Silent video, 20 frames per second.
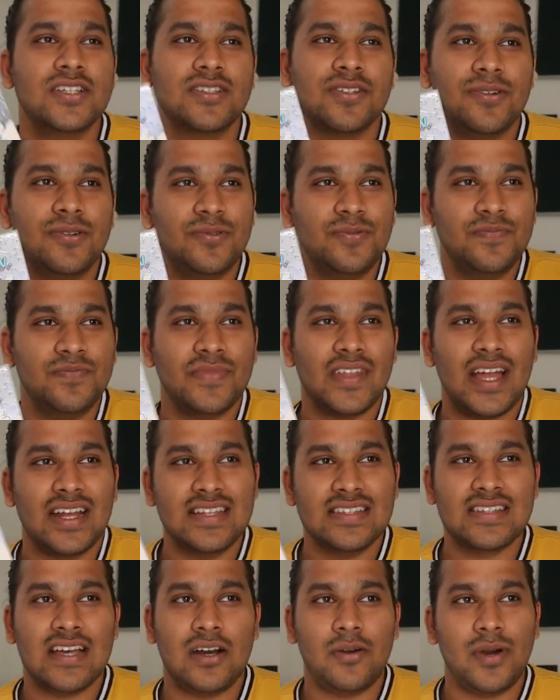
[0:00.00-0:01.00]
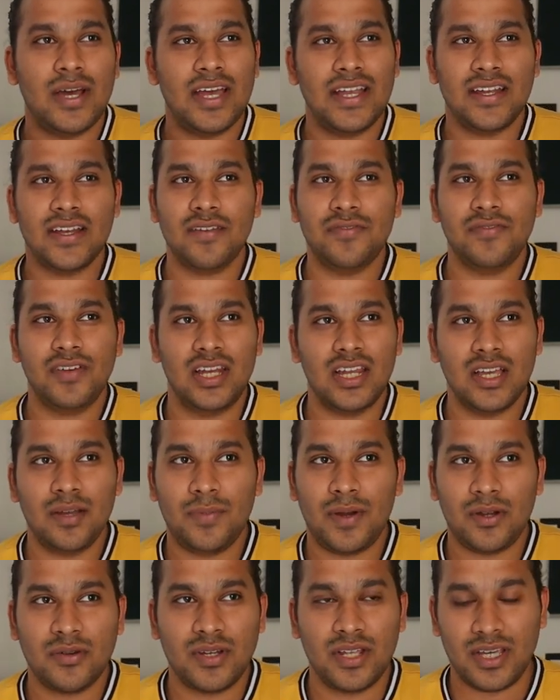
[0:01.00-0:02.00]
So that is how I ended up feeling
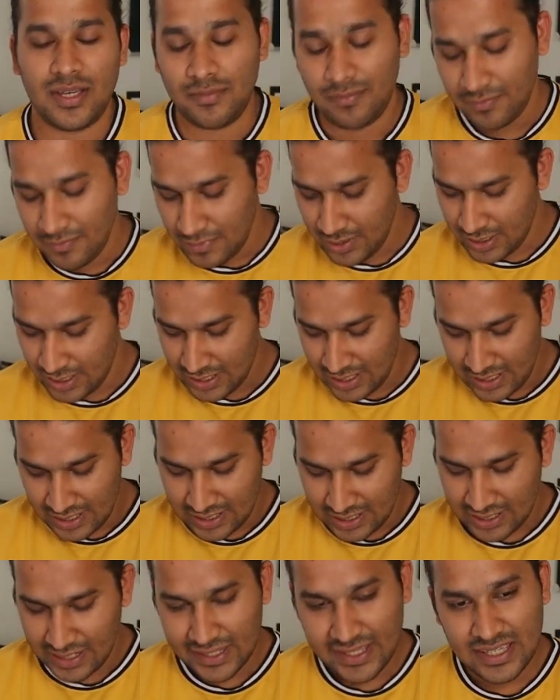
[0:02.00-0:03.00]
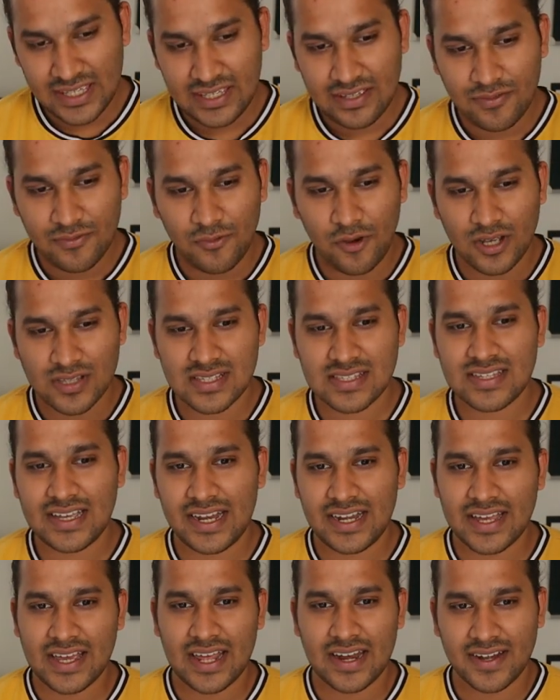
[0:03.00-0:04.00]
about him. Like, he was a
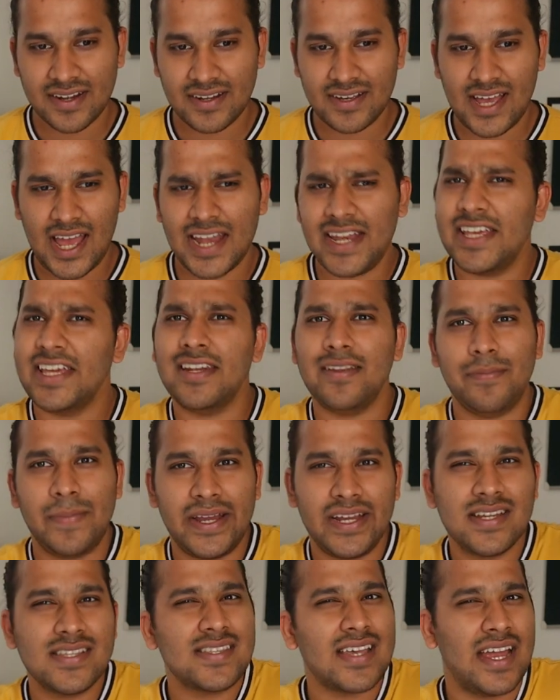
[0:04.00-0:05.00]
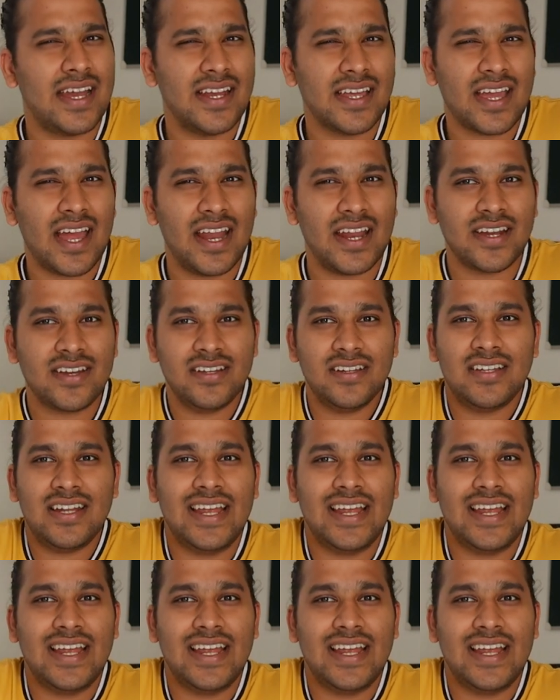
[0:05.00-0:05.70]
side character and he remained a side character.